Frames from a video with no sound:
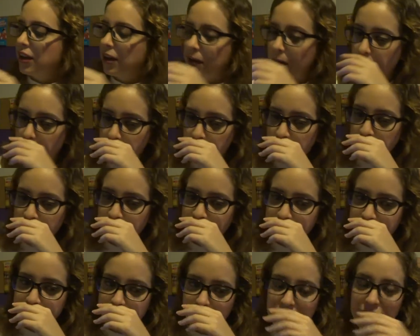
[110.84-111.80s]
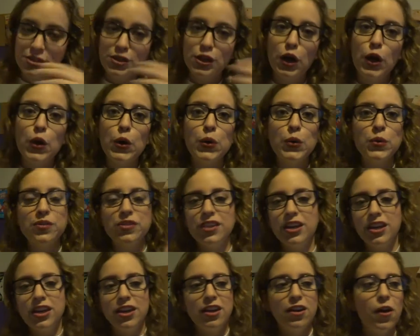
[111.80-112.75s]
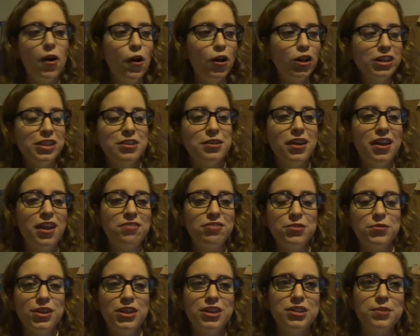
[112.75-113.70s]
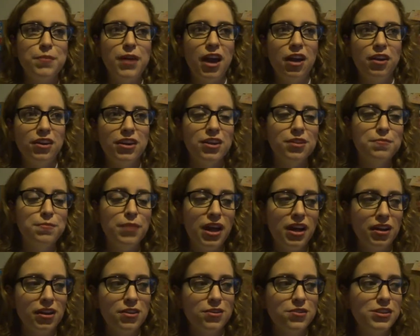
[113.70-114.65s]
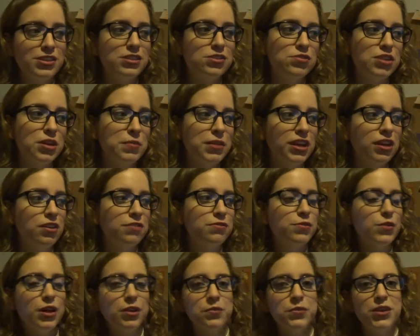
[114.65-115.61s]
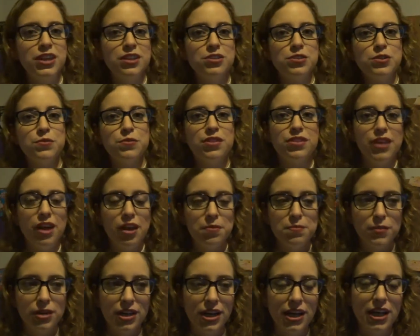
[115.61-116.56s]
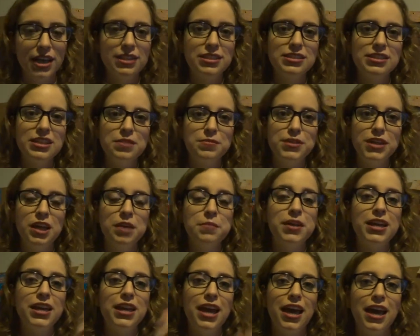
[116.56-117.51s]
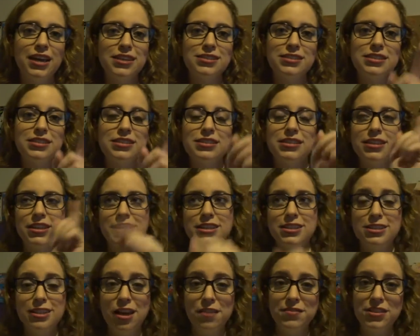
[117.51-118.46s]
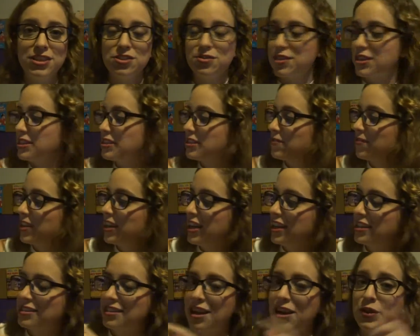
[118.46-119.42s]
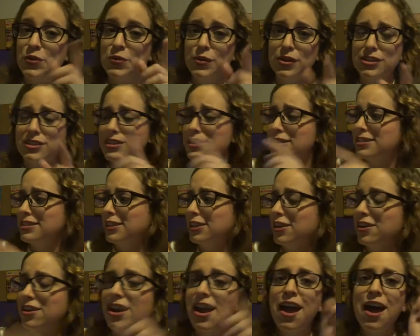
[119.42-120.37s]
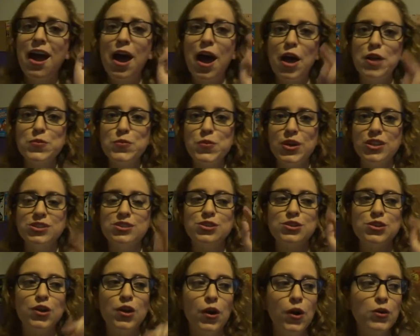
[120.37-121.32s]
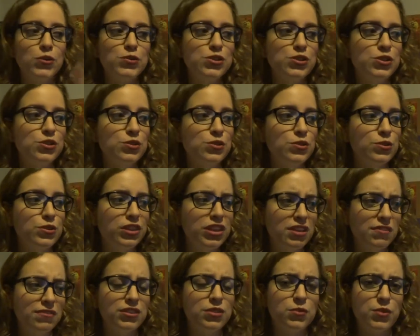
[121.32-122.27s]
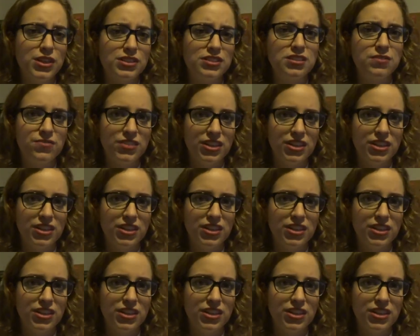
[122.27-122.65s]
Um, so they all in the, everyone in the barrio, barrio is dreaming of what we can do with that money. At the same time, he has this his love interest Vanessa, who works in the salon and wants to go to live in the West